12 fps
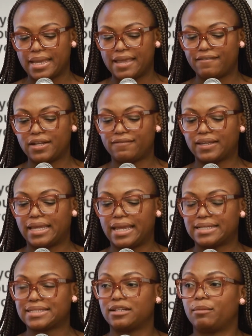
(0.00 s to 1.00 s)
Even if the
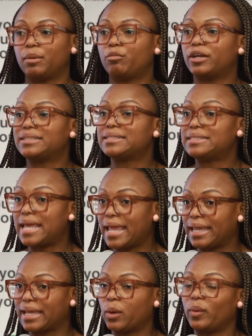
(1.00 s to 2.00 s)
case cannot be brought
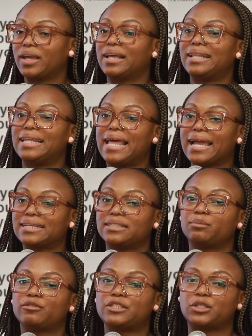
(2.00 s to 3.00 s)
today, can we collect
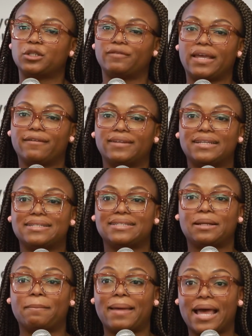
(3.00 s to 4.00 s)
and preserve
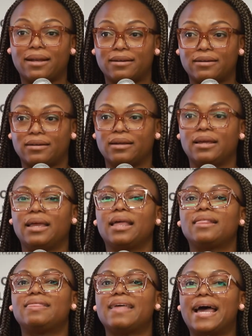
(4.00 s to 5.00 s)
evidence in a manner
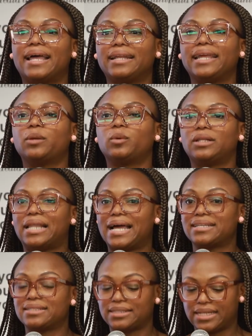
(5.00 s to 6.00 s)
that it will
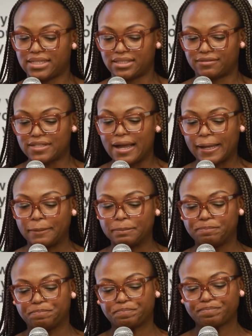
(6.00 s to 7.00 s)
last the test of time?
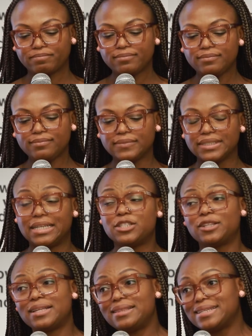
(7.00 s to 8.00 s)
And
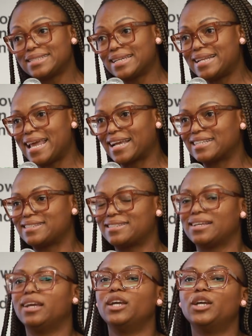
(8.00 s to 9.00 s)
so then this
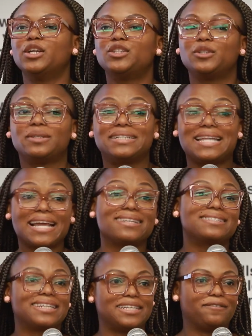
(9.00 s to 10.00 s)
connects to the
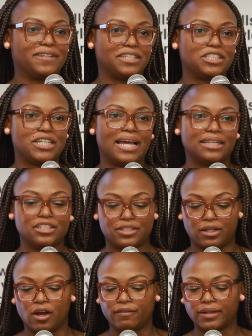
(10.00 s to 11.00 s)
next significant challenge
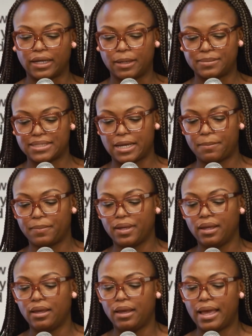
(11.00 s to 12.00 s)
that often comes up.
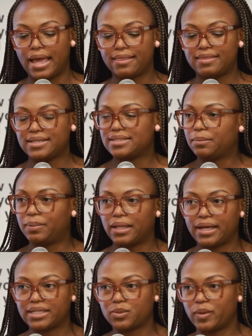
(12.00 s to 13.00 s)
And this
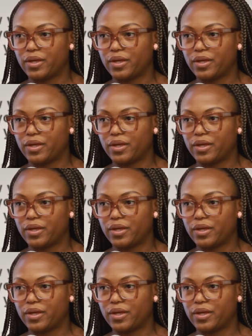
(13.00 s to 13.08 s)
applies